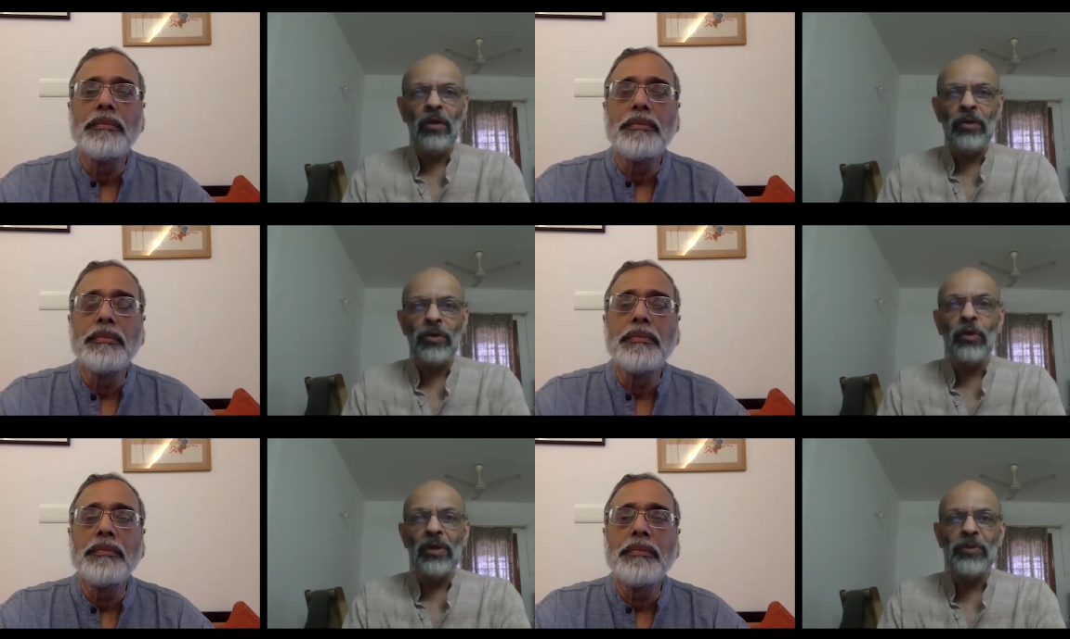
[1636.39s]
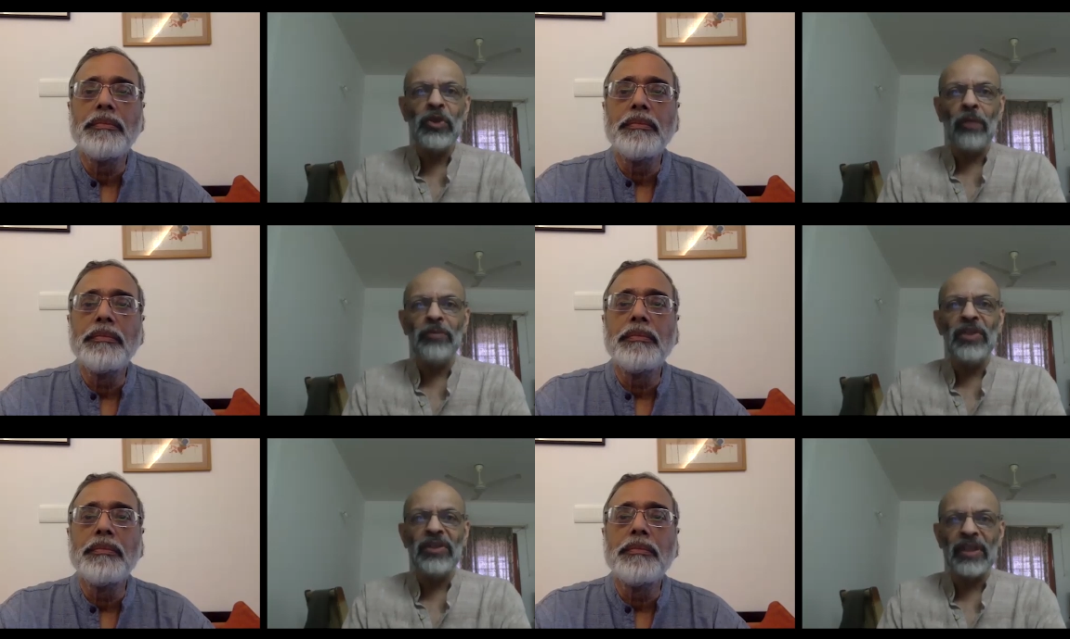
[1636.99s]
Speaker 1: to absorb
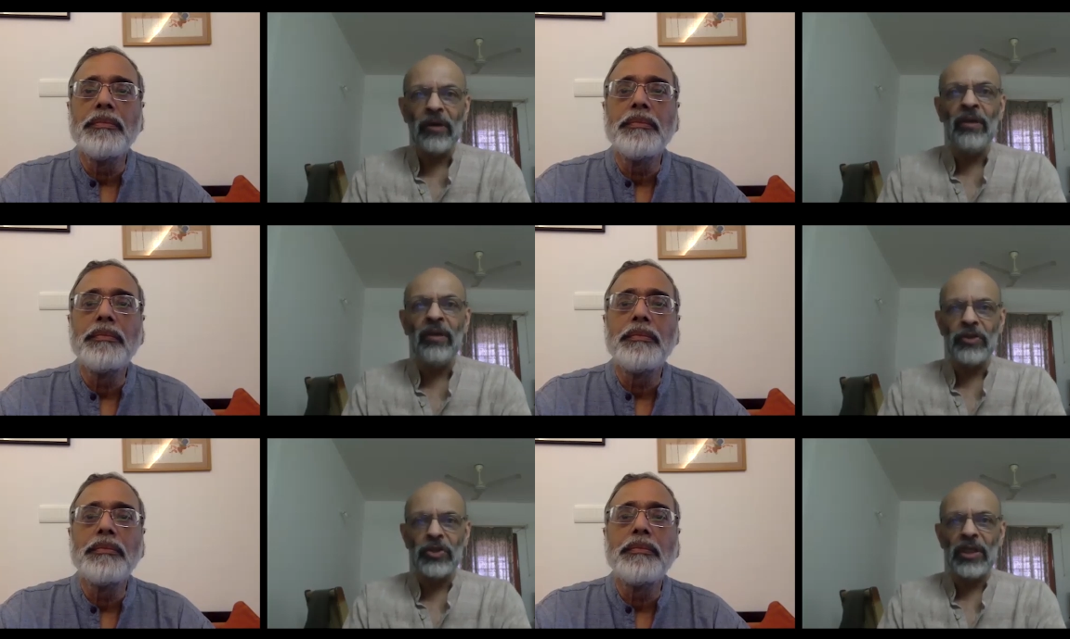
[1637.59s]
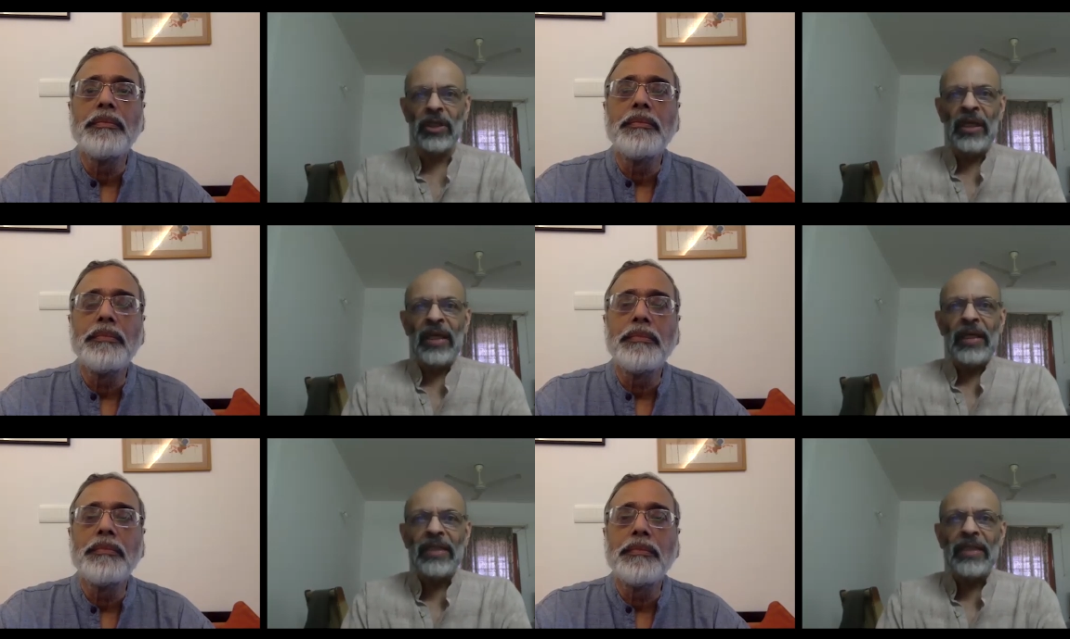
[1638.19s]
the technology.
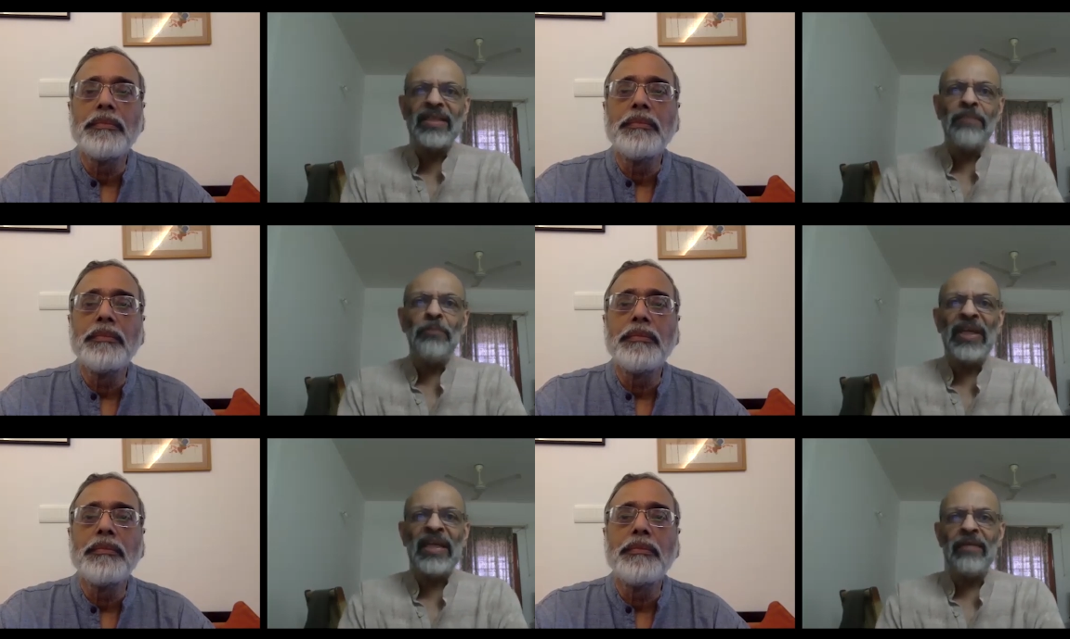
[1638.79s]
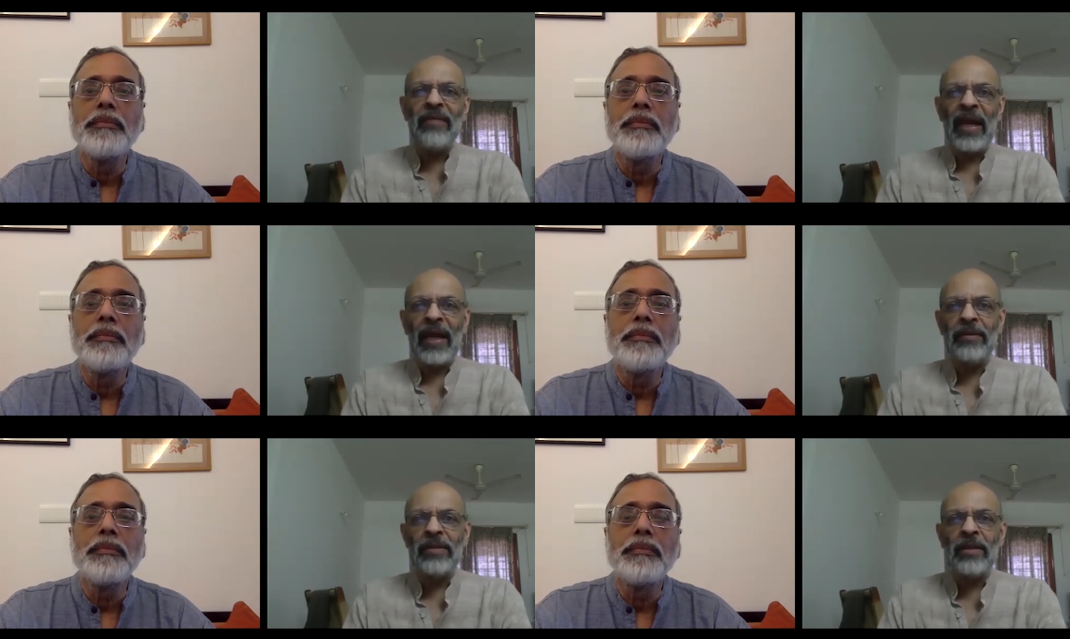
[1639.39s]
It's simply that